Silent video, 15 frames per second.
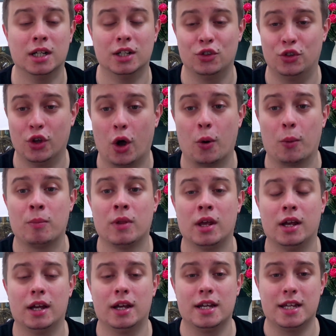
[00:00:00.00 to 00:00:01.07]
So
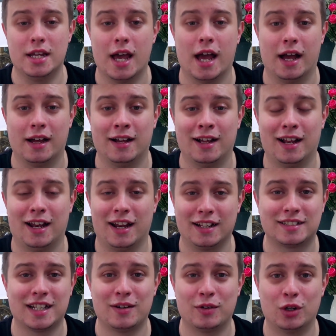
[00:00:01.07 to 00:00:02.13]
yeah,
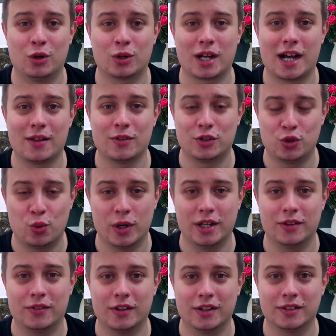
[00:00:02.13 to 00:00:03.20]
let's have a look at the
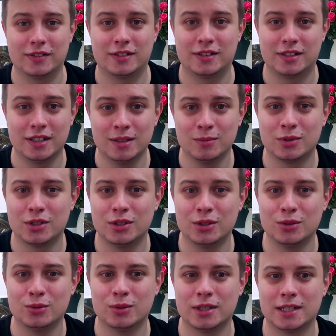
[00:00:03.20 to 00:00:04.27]
tweet that seems
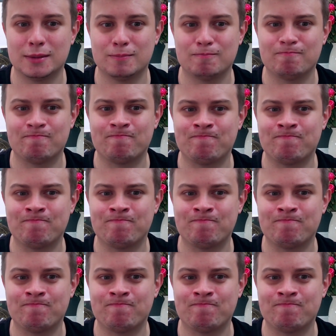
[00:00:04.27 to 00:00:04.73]
to